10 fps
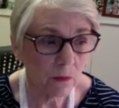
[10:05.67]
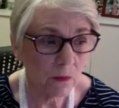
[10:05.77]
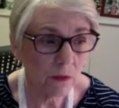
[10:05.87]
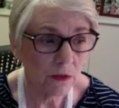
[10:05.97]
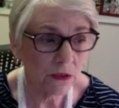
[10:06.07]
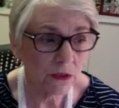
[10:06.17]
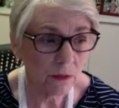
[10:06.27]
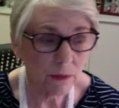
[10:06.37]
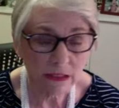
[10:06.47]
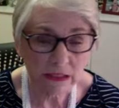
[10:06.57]
was a little
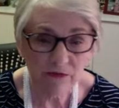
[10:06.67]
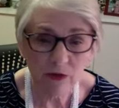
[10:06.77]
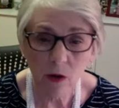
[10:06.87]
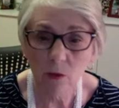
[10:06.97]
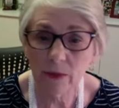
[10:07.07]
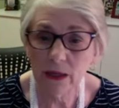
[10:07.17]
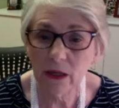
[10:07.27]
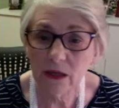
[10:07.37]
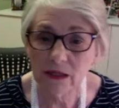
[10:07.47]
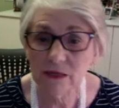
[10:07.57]
bit difficult
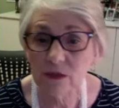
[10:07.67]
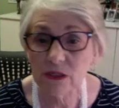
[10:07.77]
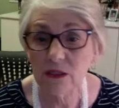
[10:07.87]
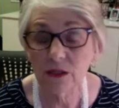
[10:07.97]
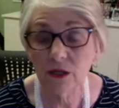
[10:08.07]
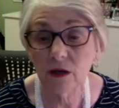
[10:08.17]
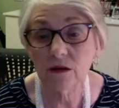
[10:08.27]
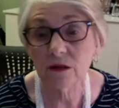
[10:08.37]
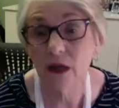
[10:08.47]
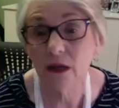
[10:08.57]
because he was an adult
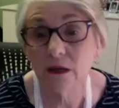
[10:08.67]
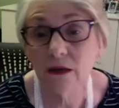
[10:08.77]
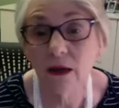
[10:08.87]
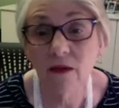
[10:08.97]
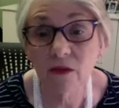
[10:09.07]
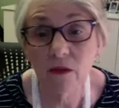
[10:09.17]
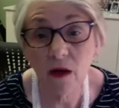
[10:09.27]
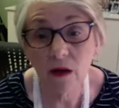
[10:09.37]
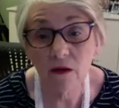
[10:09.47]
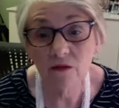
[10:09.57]
and I didn't have a
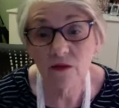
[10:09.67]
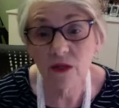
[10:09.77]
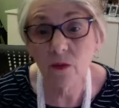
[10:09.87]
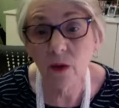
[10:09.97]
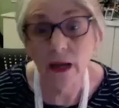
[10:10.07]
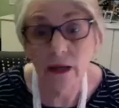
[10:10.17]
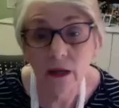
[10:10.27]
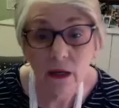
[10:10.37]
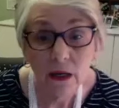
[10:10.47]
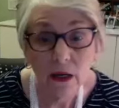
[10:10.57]
lot of leeway
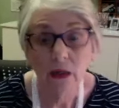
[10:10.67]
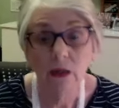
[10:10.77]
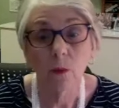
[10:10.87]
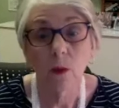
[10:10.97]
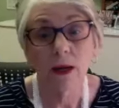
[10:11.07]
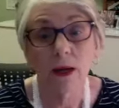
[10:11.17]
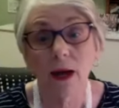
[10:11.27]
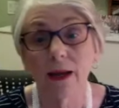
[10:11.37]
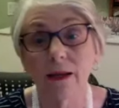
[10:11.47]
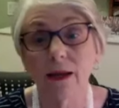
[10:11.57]
in what
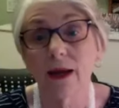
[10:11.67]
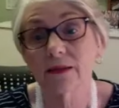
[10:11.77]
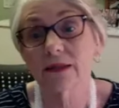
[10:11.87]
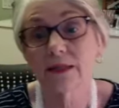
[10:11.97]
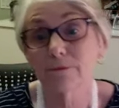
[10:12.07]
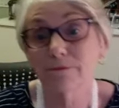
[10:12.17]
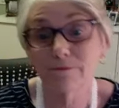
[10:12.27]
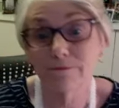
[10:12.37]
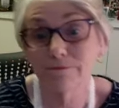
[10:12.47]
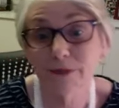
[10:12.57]
I asked him
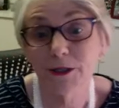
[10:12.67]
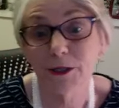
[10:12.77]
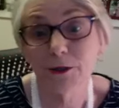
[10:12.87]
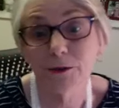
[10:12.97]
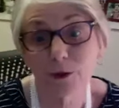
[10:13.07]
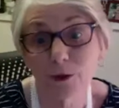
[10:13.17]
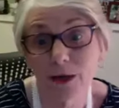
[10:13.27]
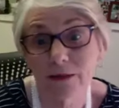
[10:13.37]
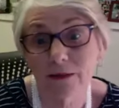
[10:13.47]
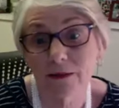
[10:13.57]
to do or
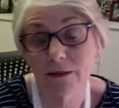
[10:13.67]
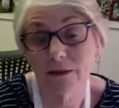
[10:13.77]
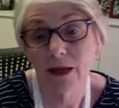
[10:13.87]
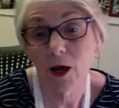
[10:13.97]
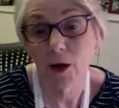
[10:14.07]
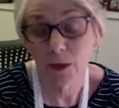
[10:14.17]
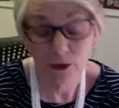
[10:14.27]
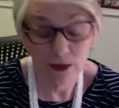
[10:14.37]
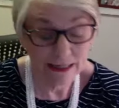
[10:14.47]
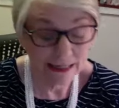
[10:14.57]
the help I tried to